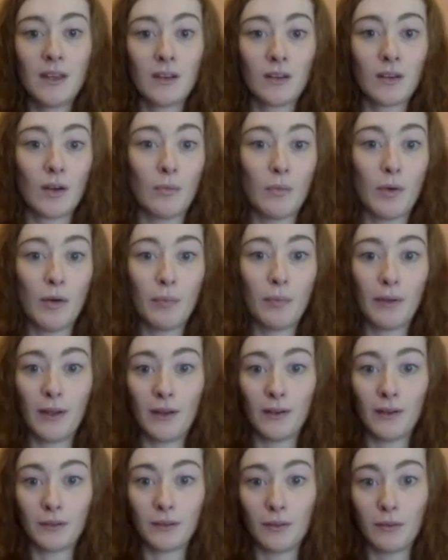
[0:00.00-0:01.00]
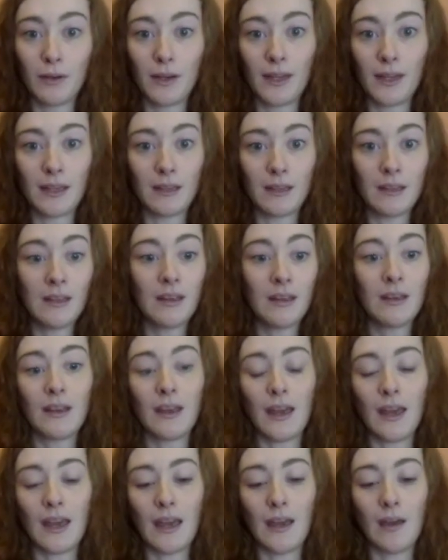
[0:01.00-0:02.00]
come up along the way,
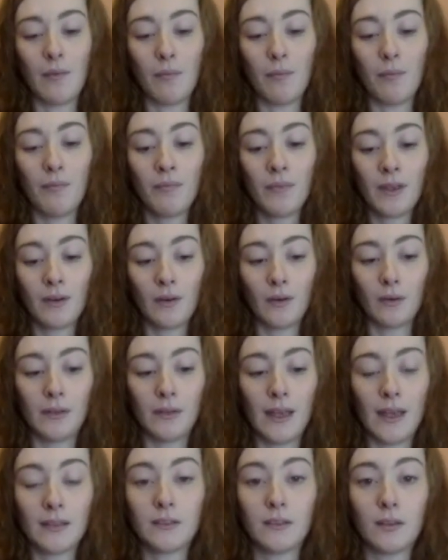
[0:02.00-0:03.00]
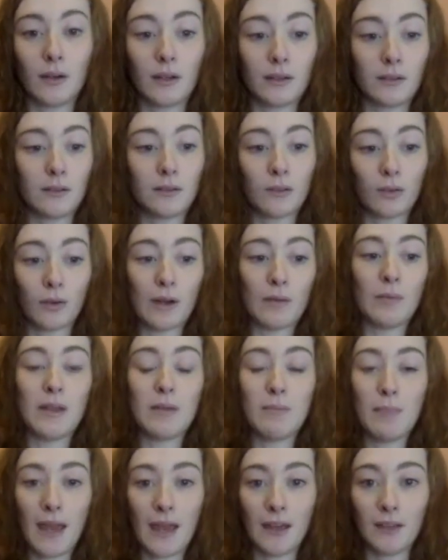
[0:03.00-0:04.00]
unless you're
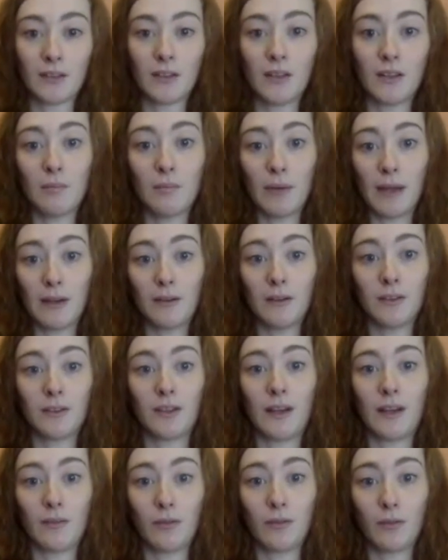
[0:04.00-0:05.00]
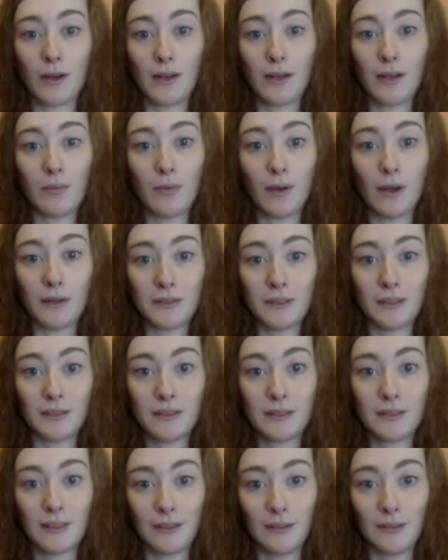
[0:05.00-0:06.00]
extremely passionate about it and really want
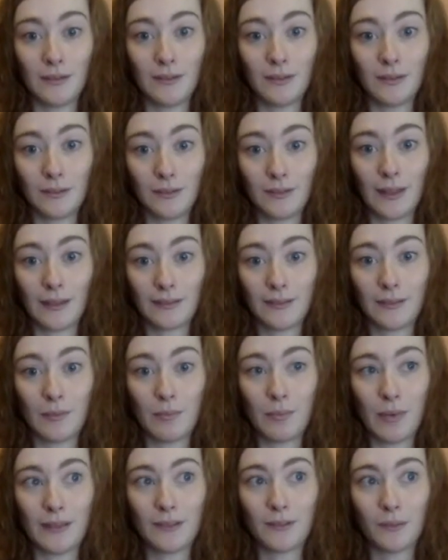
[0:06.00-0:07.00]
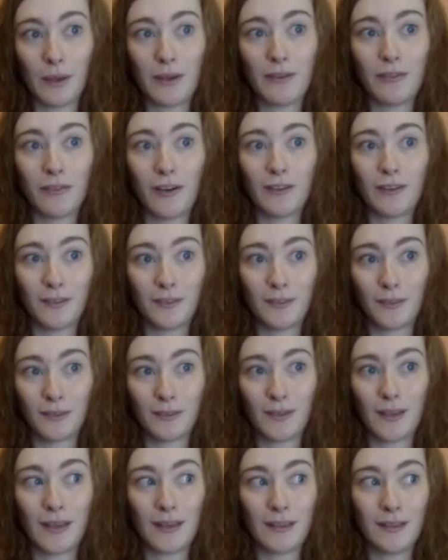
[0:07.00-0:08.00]
it to. That's the best way for it to
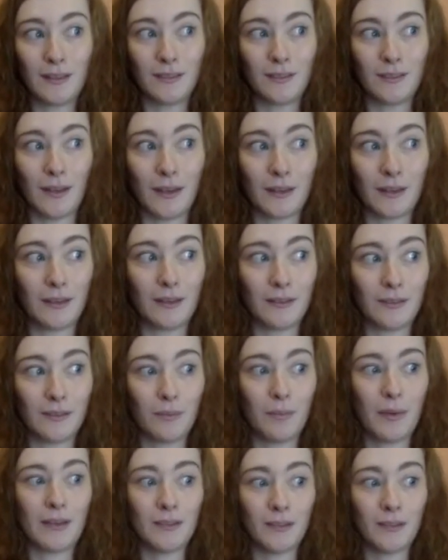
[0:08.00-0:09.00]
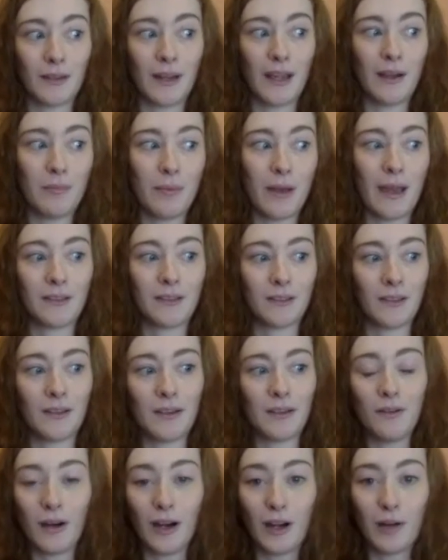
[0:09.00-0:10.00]
succeed, is like it depends on how passionate
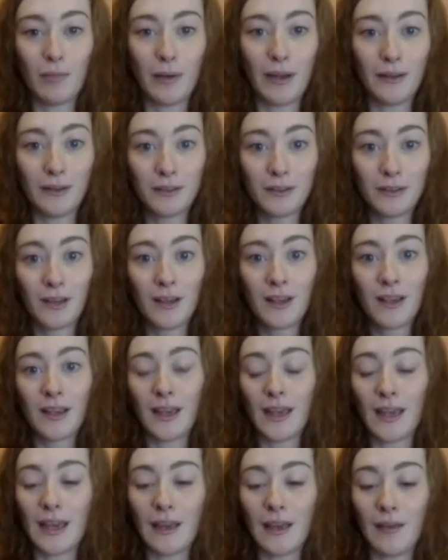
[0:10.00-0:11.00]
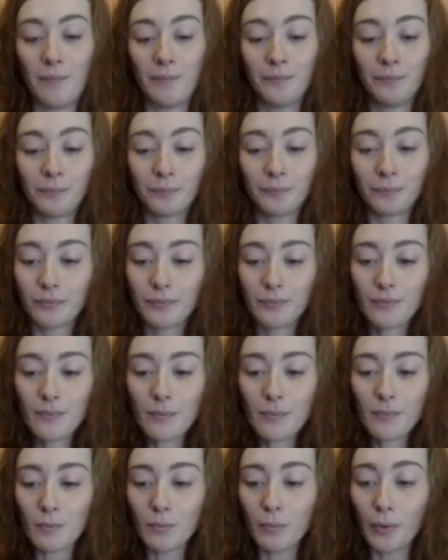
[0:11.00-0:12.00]
you are about it.
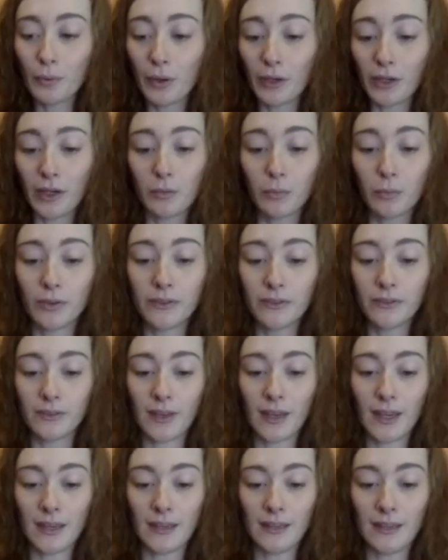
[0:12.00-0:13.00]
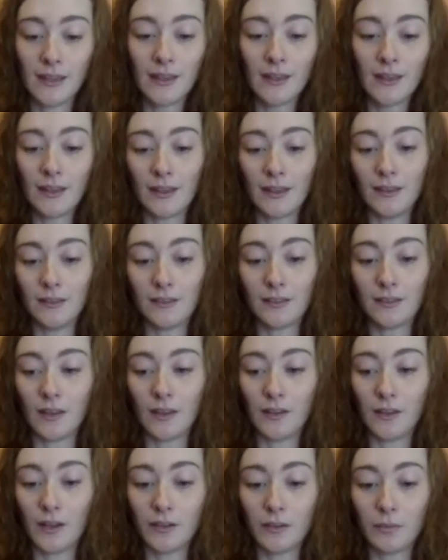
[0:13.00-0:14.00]
But what I would say is a
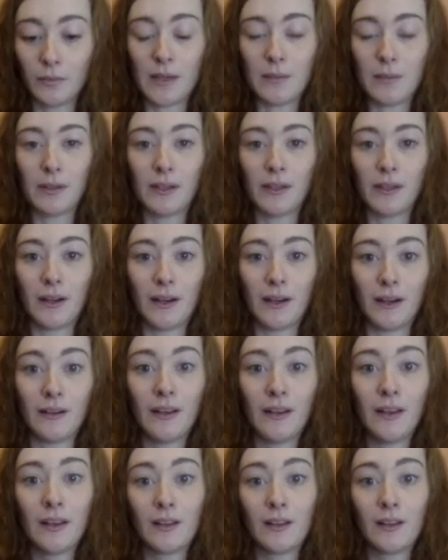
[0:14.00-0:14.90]
lot of people are